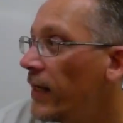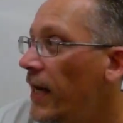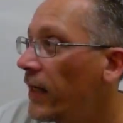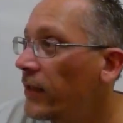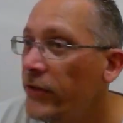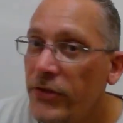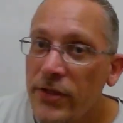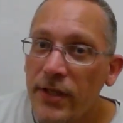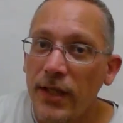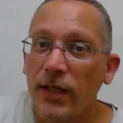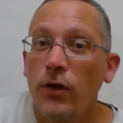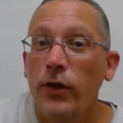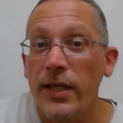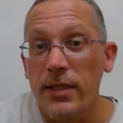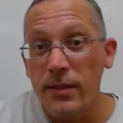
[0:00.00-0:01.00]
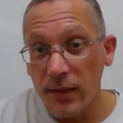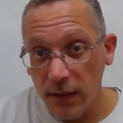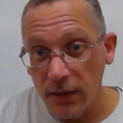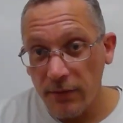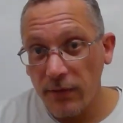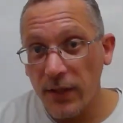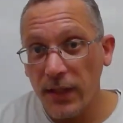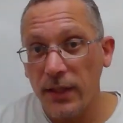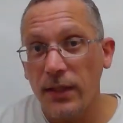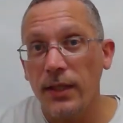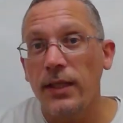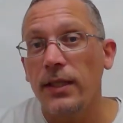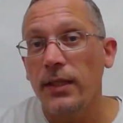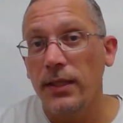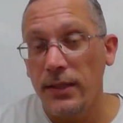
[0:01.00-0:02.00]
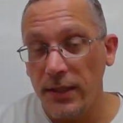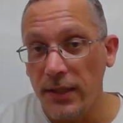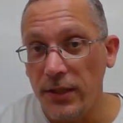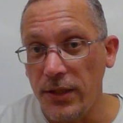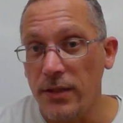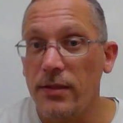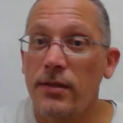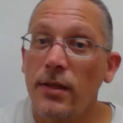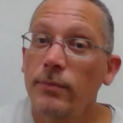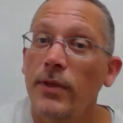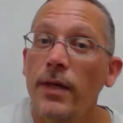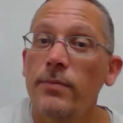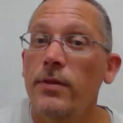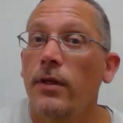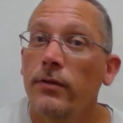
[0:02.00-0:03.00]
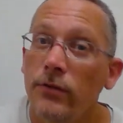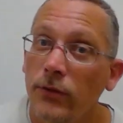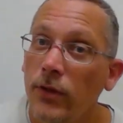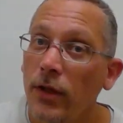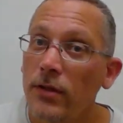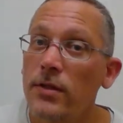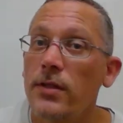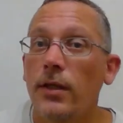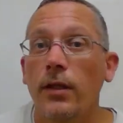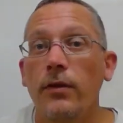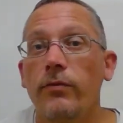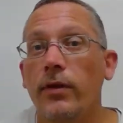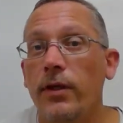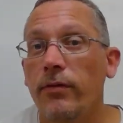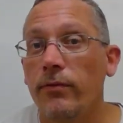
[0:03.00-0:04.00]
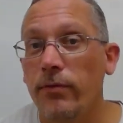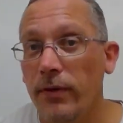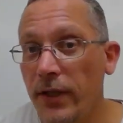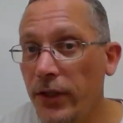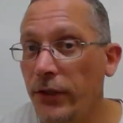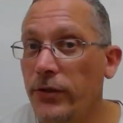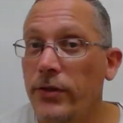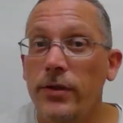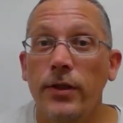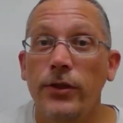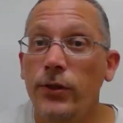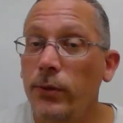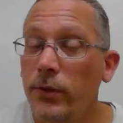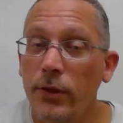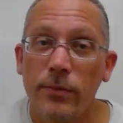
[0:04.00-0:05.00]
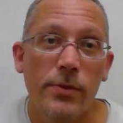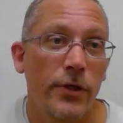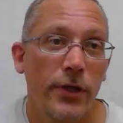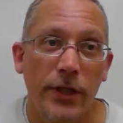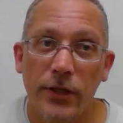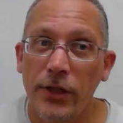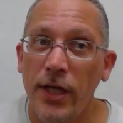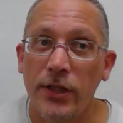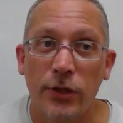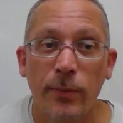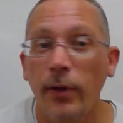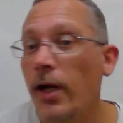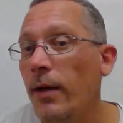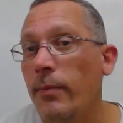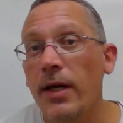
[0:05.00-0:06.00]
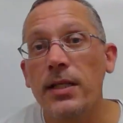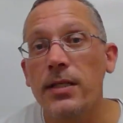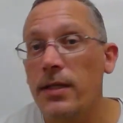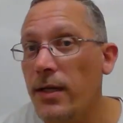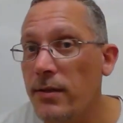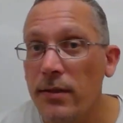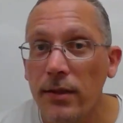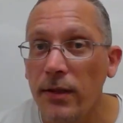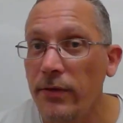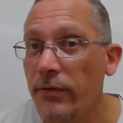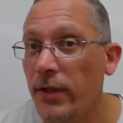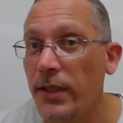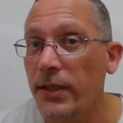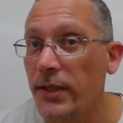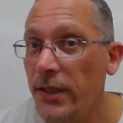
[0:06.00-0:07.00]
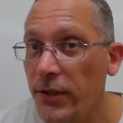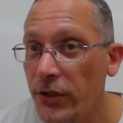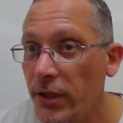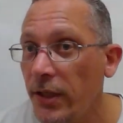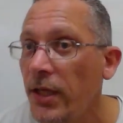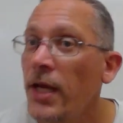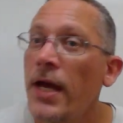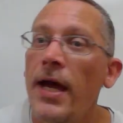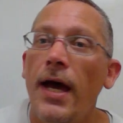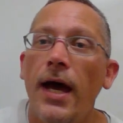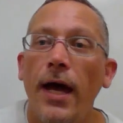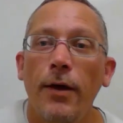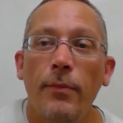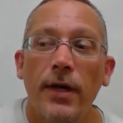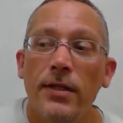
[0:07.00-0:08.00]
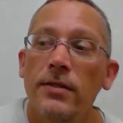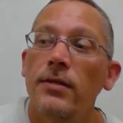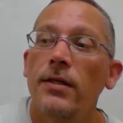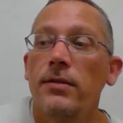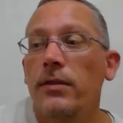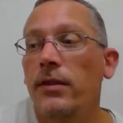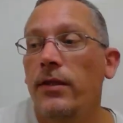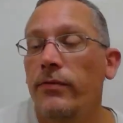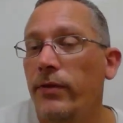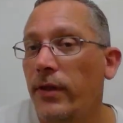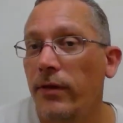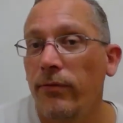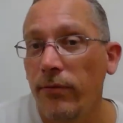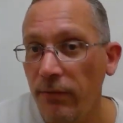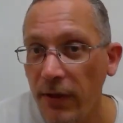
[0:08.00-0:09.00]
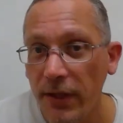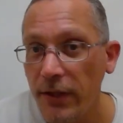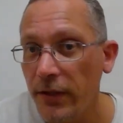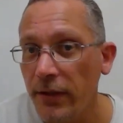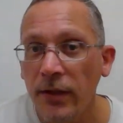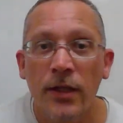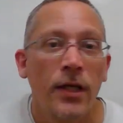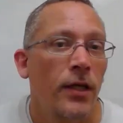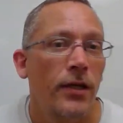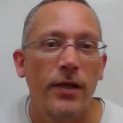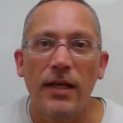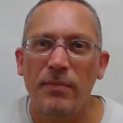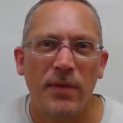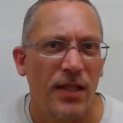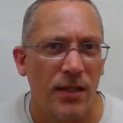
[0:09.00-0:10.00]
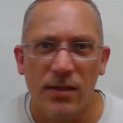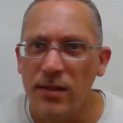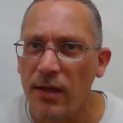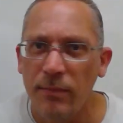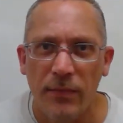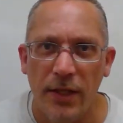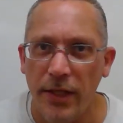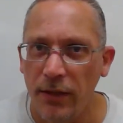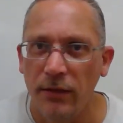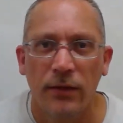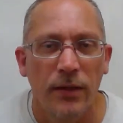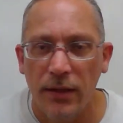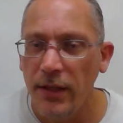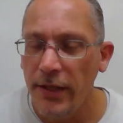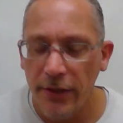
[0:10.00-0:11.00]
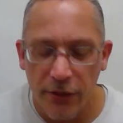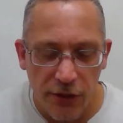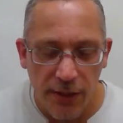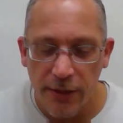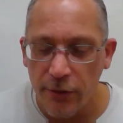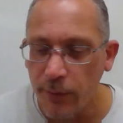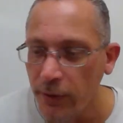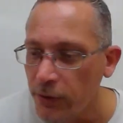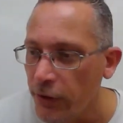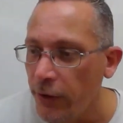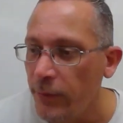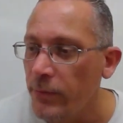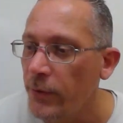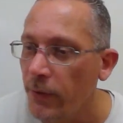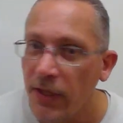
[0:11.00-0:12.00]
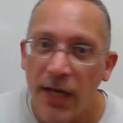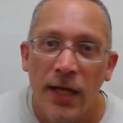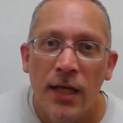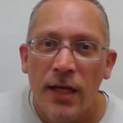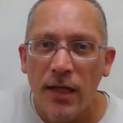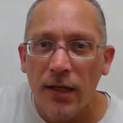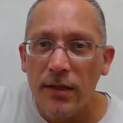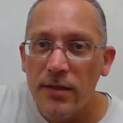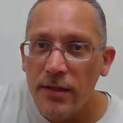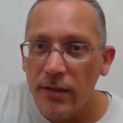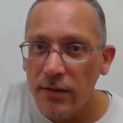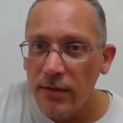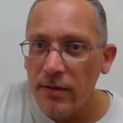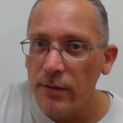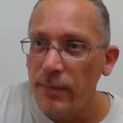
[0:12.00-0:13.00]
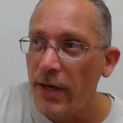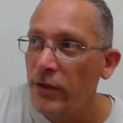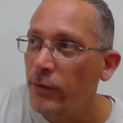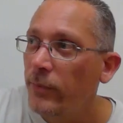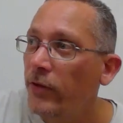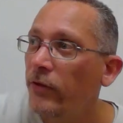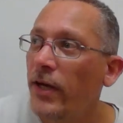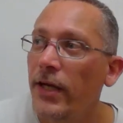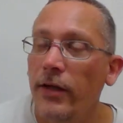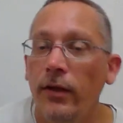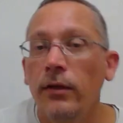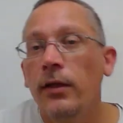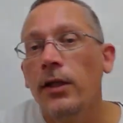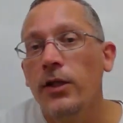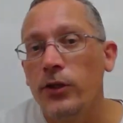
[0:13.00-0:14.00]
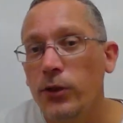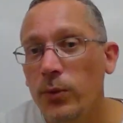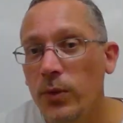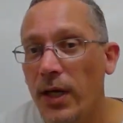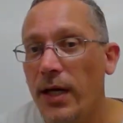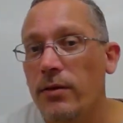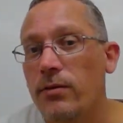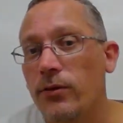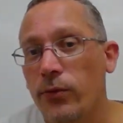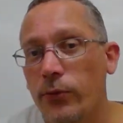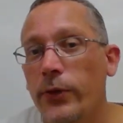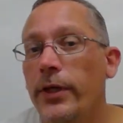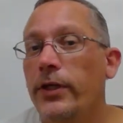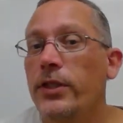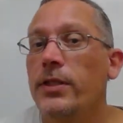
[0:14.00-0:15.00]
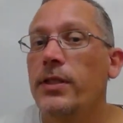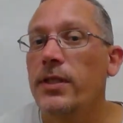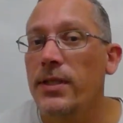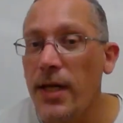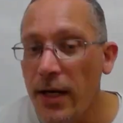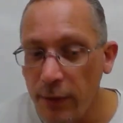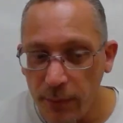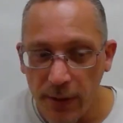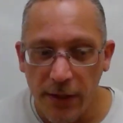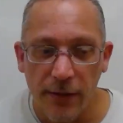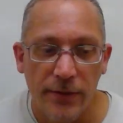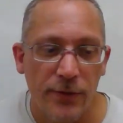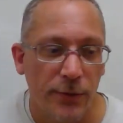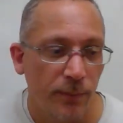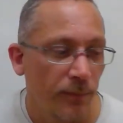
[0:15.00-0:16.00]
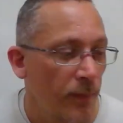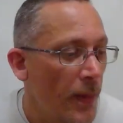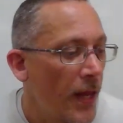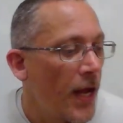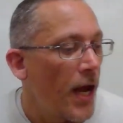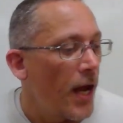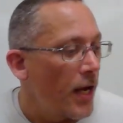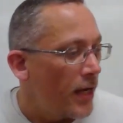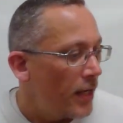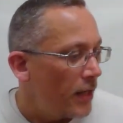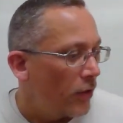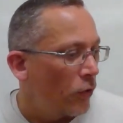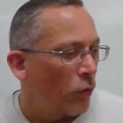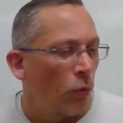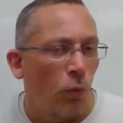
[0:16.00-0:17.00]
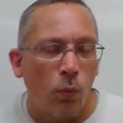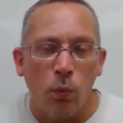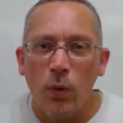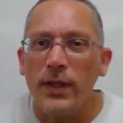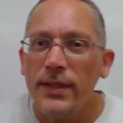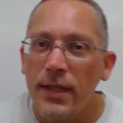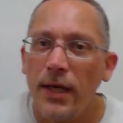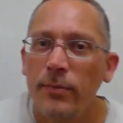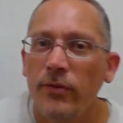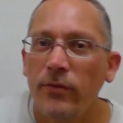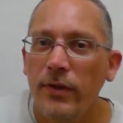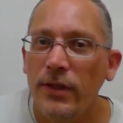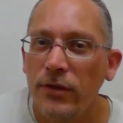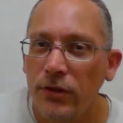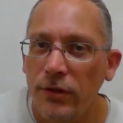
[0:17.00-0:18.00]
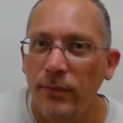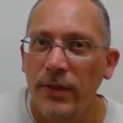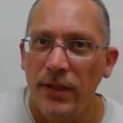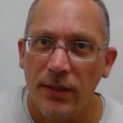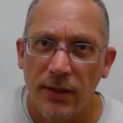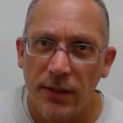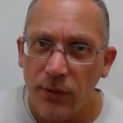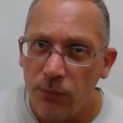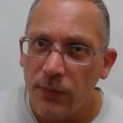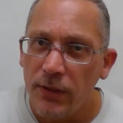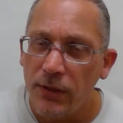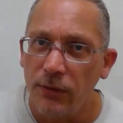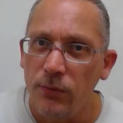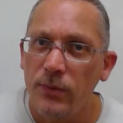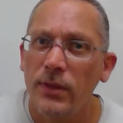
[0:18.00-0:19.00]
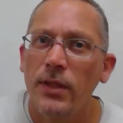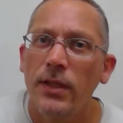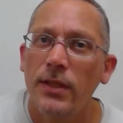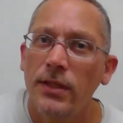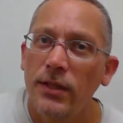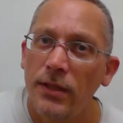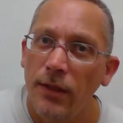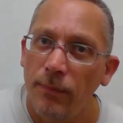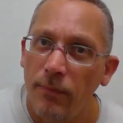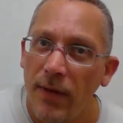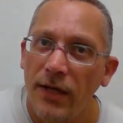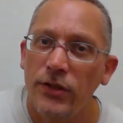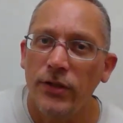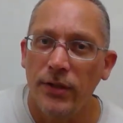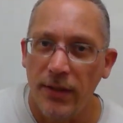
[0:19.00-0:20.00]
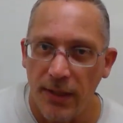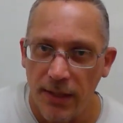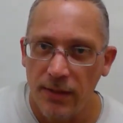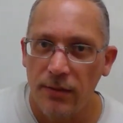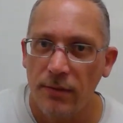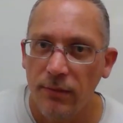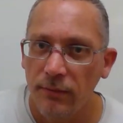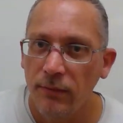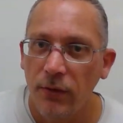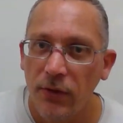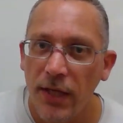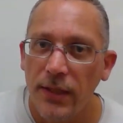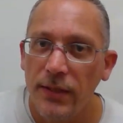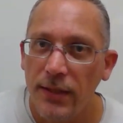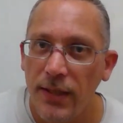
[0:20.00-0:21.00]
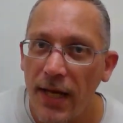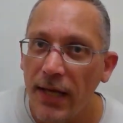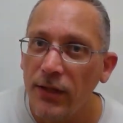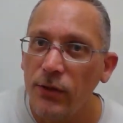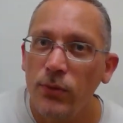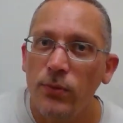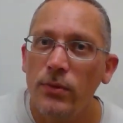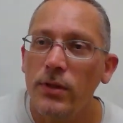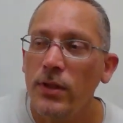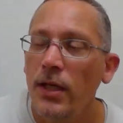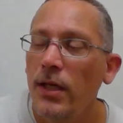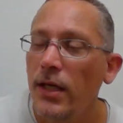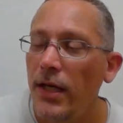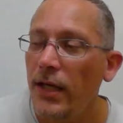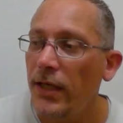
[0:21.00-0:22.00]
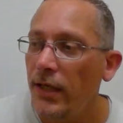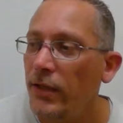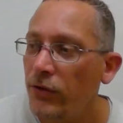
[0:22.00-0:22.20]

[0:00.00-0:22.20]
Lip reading: Now here's the thing. Okay, significant digits, sometimes also called significant figures. The two terms are interchangeable. I might say significant digit, I might say significant figure. They mean the same thing. Interchangeable terms. Okay, consider this measurement right here, 2,300 centimeters. What type of instrument did we use to measure this? Okay, did I use an